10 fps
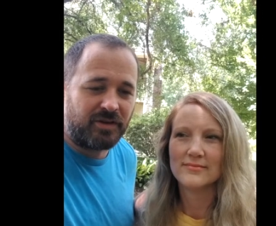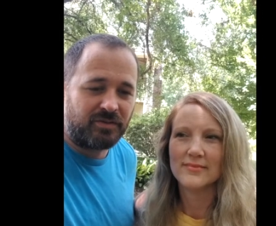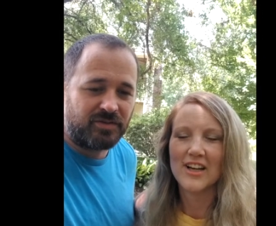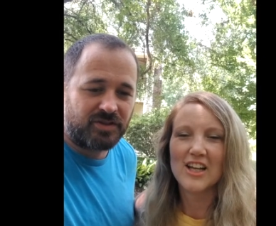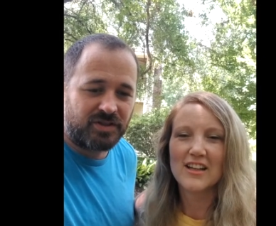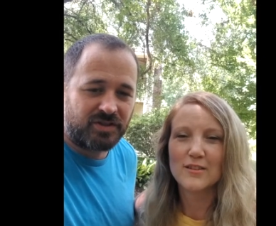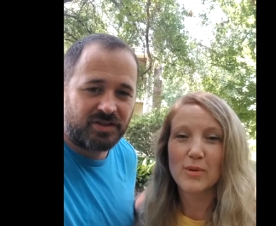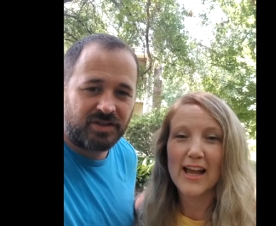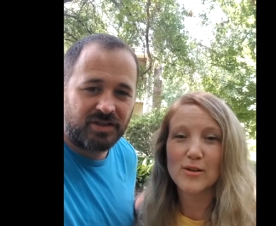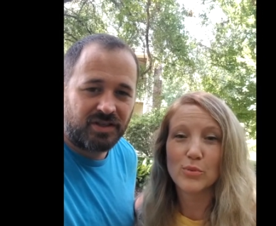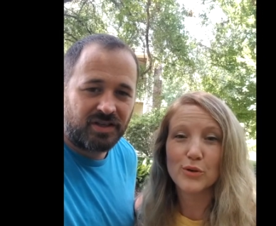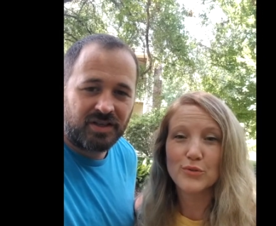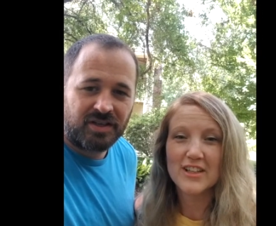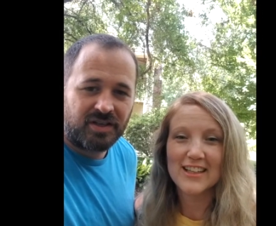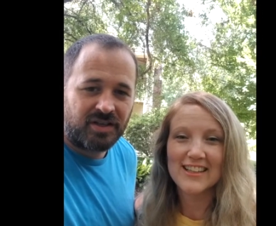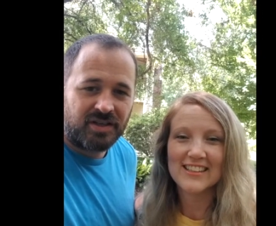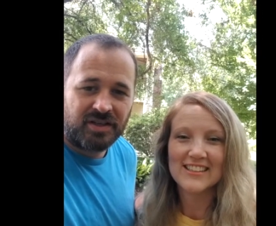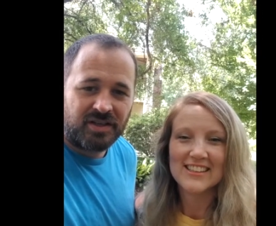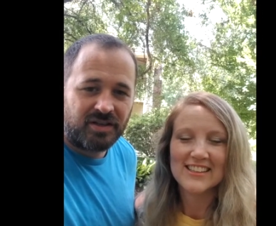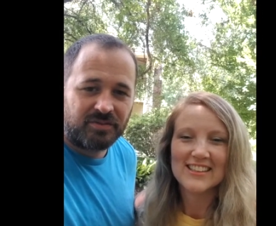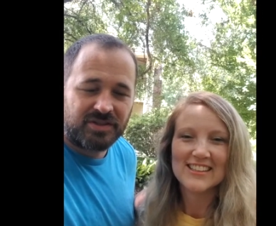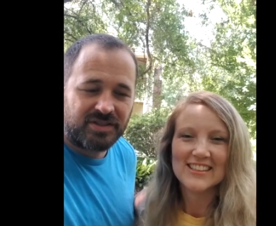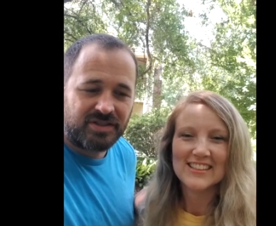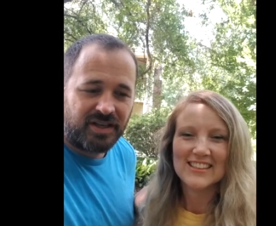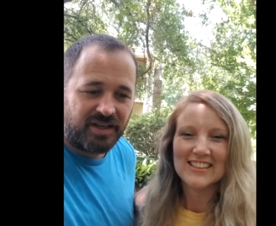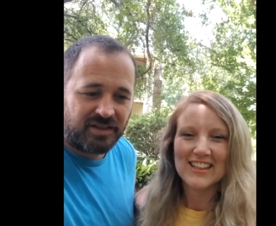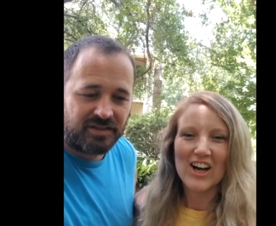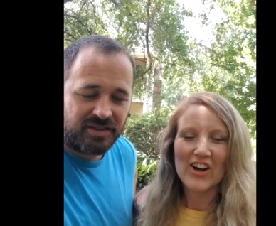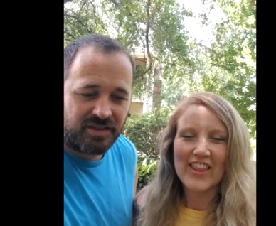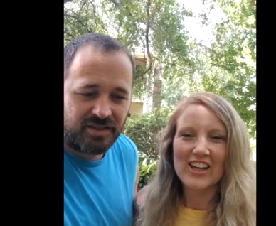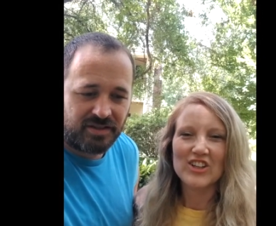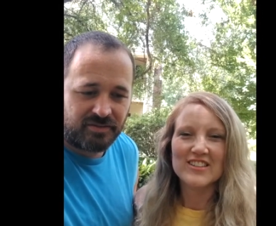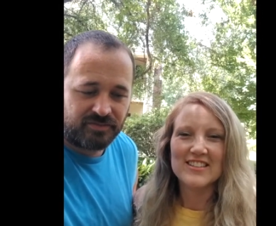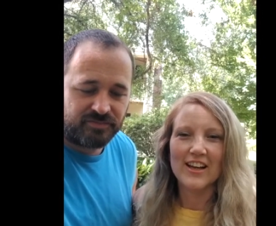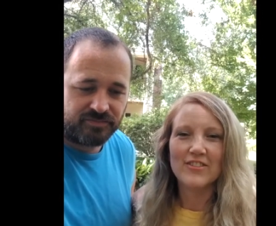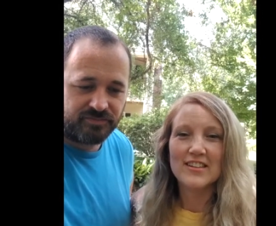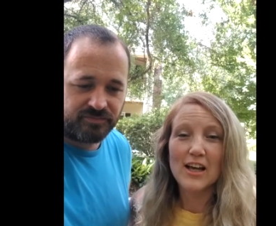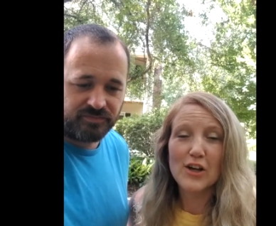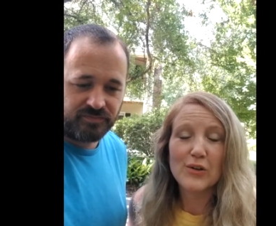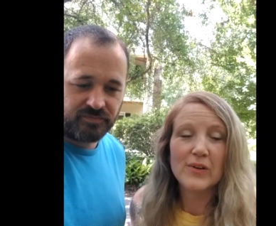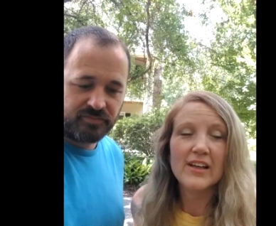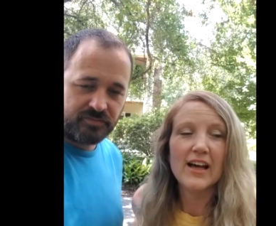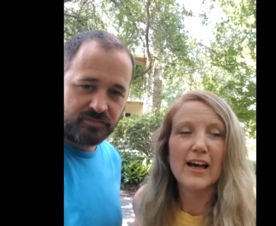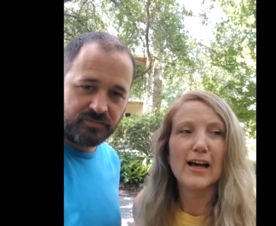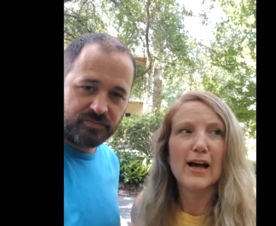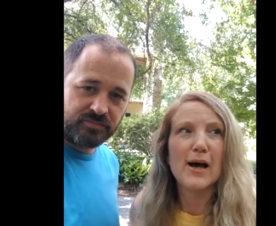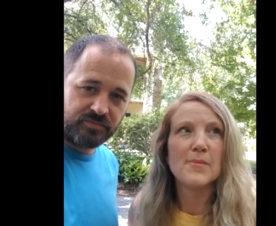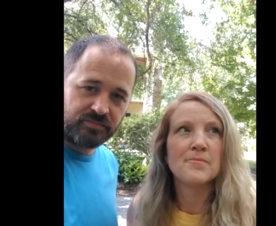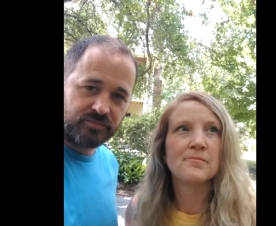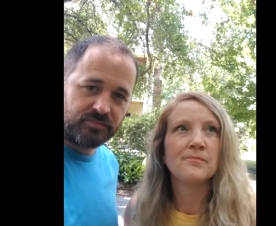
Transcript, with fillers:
Speaker 1: It was
Speaker 2: unexplained just, bruising.
Speaker 1: It was insane.
Speaker 2: All that good stuff. So, um,